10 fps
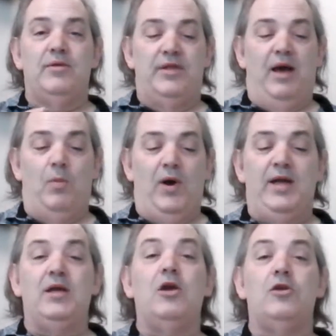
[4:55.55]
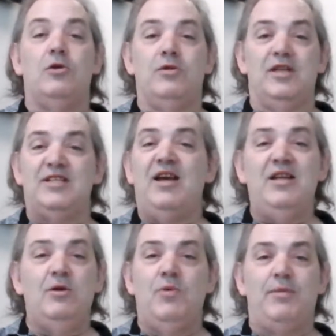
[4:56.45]
That way, you
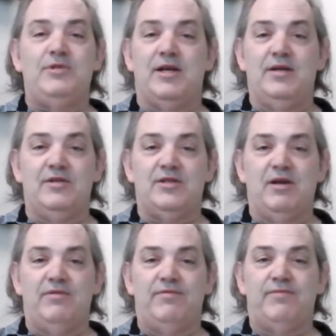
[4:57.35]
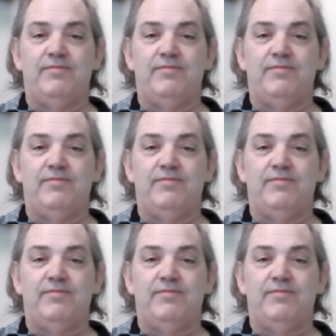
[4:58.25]
design the website yourself.